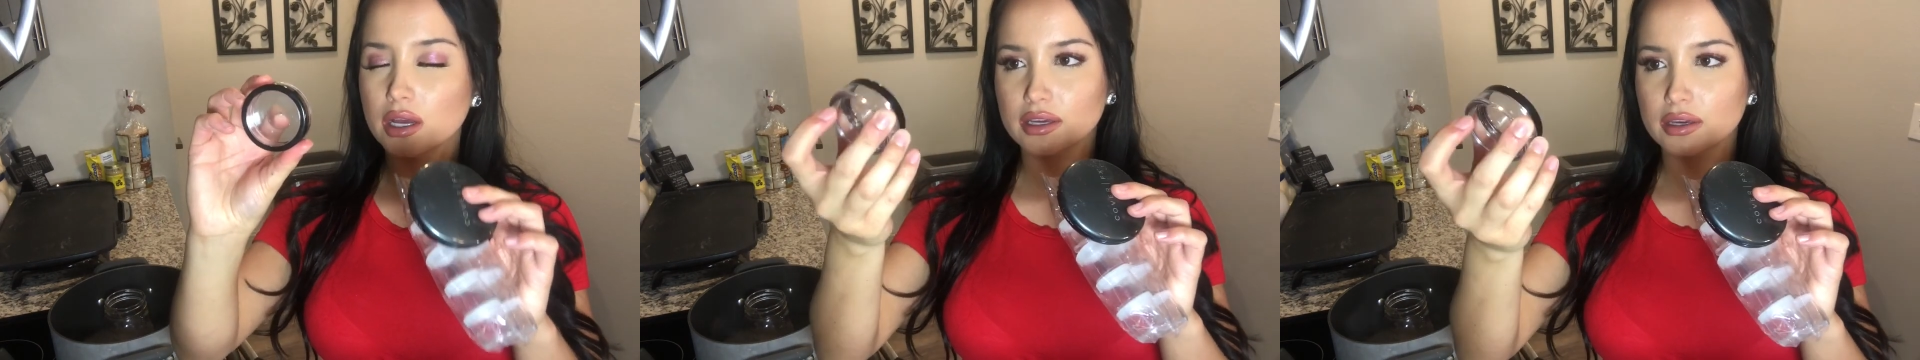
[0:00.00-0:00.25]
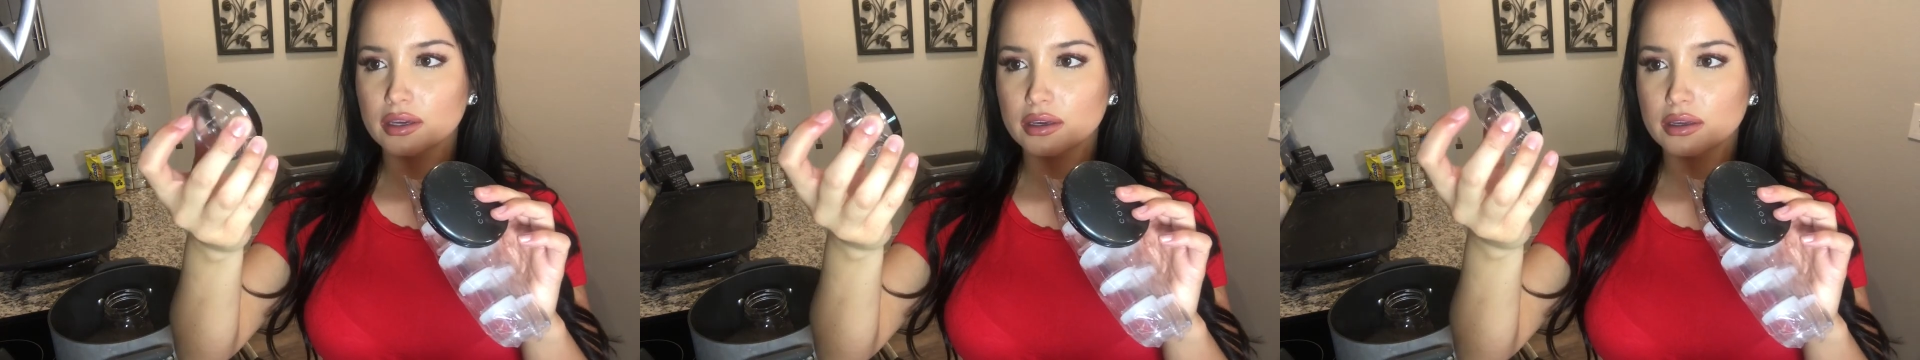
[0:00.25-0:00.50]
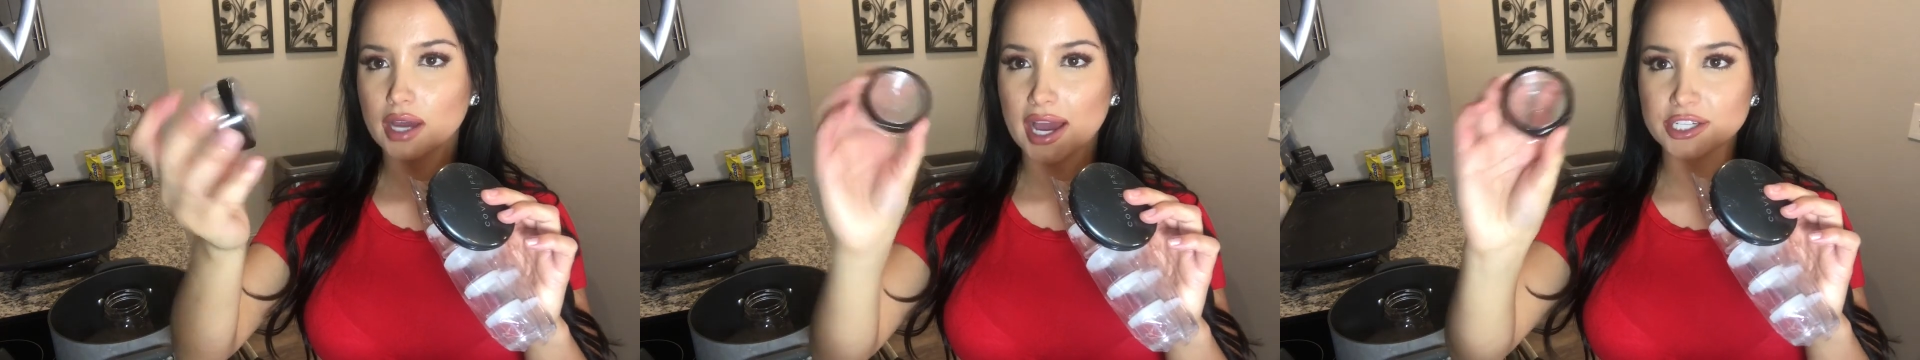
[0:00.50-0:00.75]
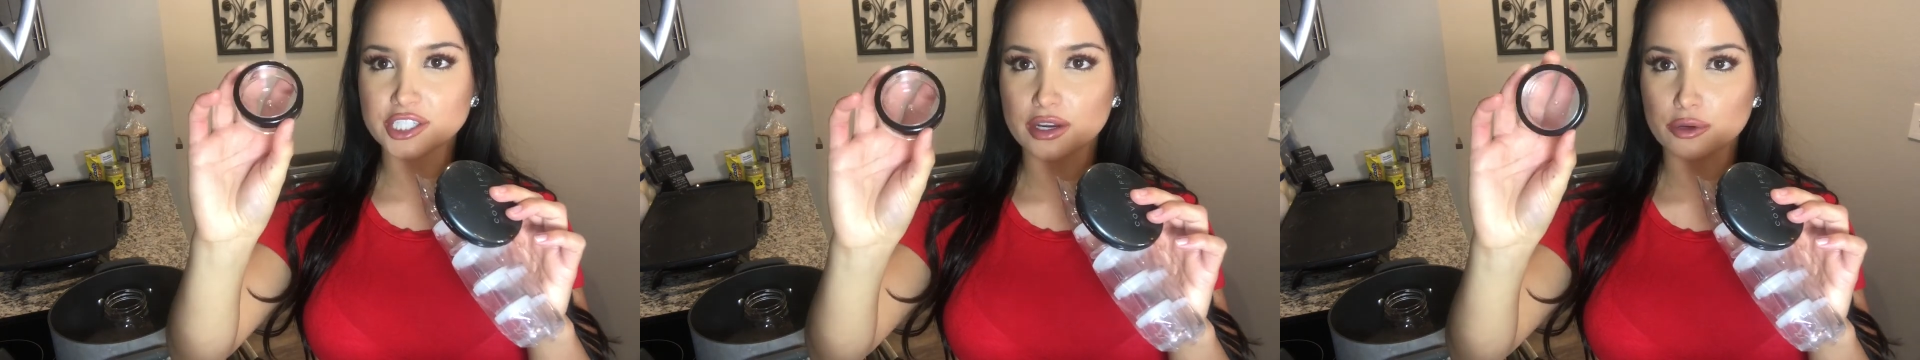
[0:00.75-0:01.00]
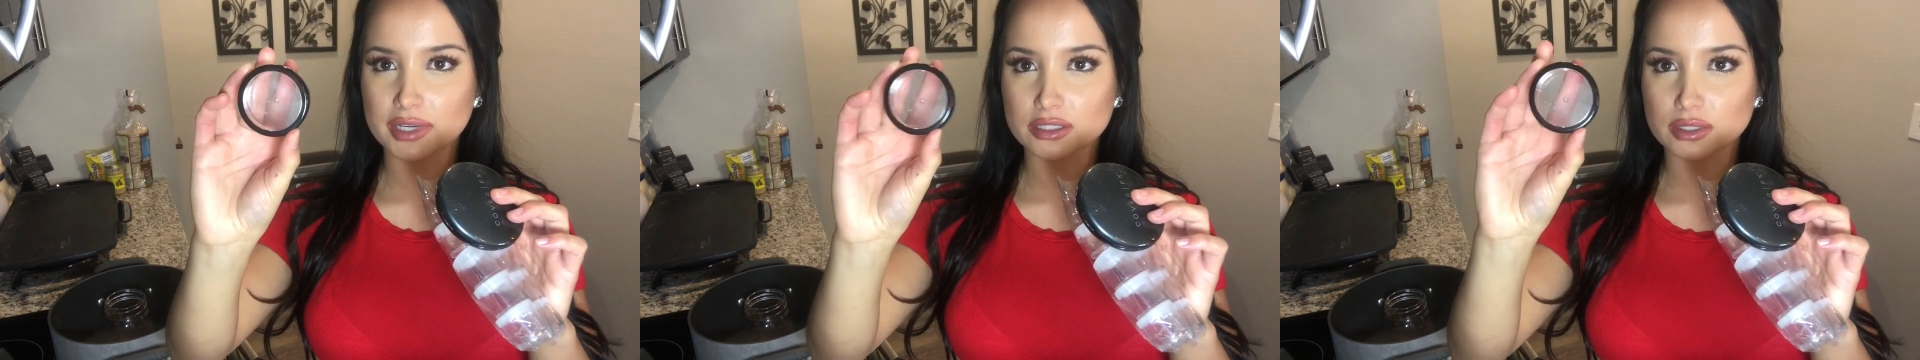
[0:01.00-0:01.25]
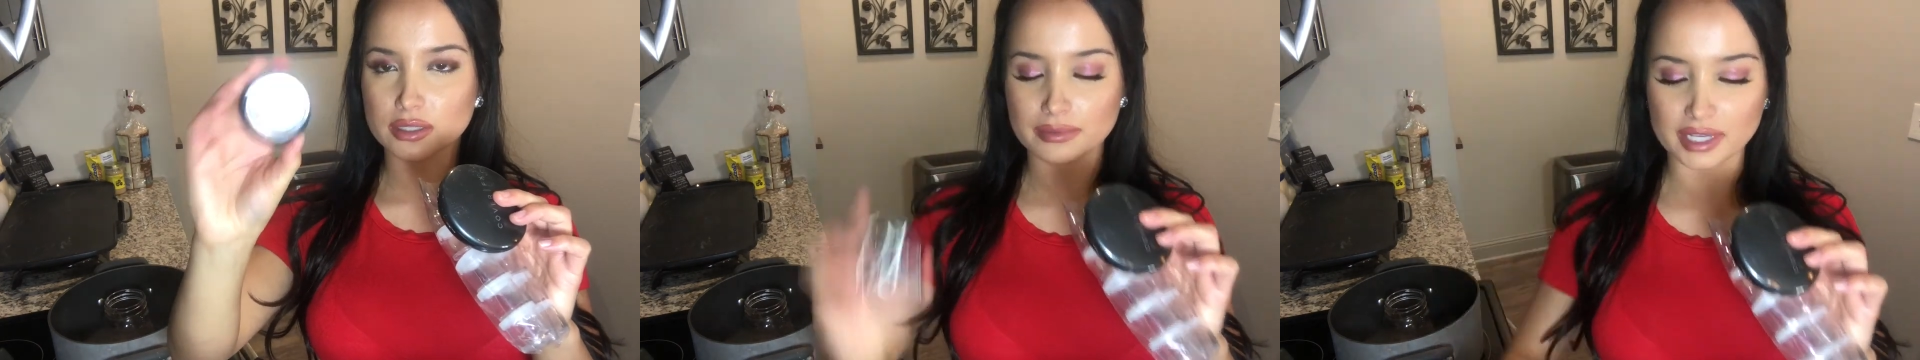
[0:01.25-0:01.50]
the eyeshadow mix
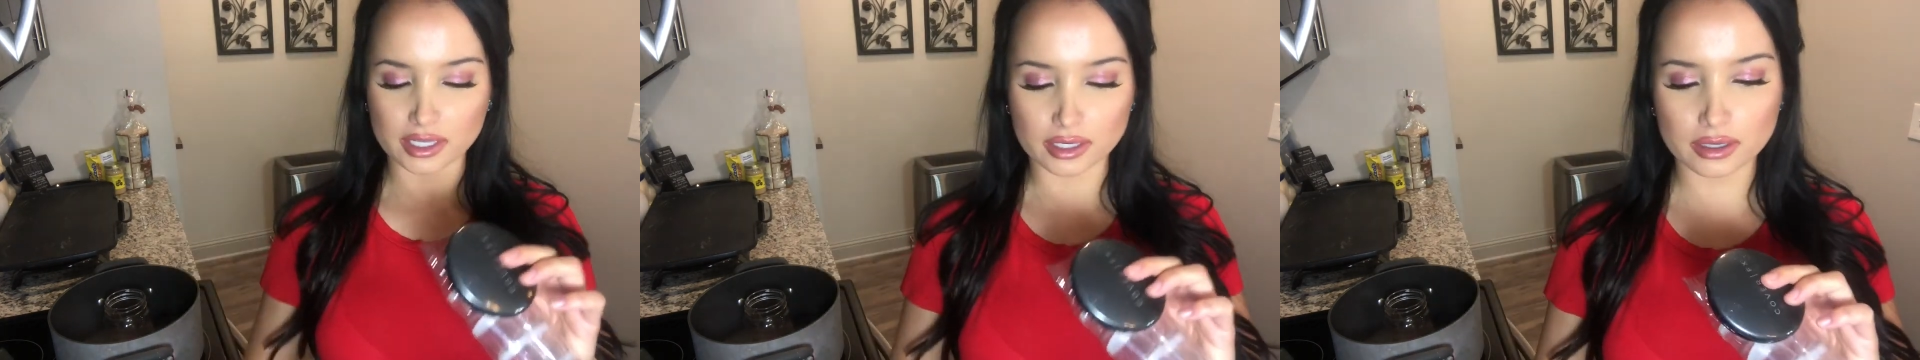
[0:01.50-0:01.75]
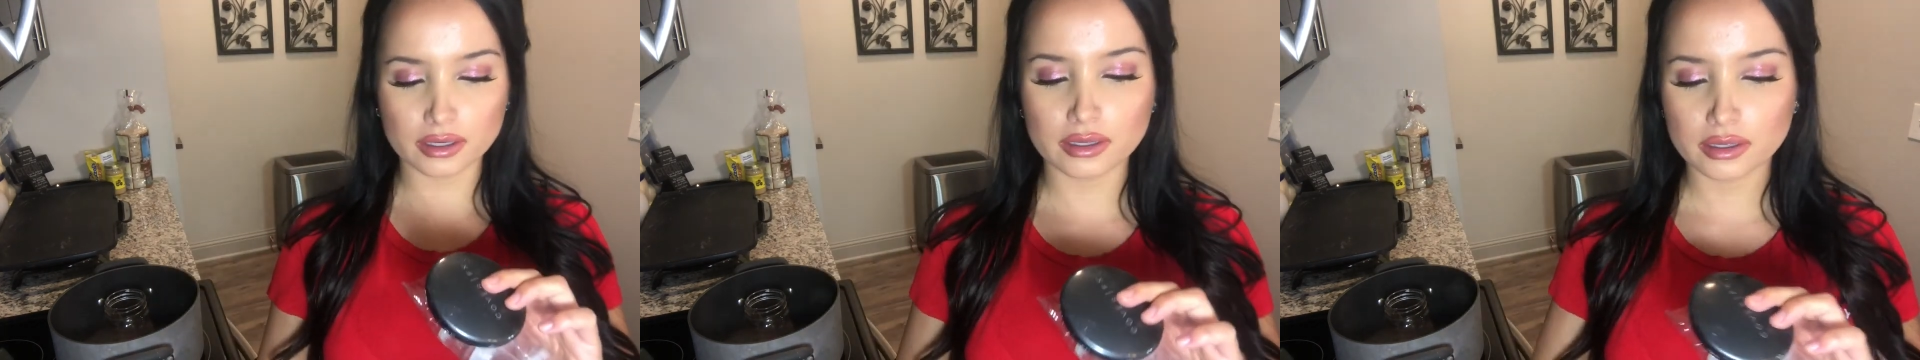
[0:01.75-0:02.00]
we're gonna be making.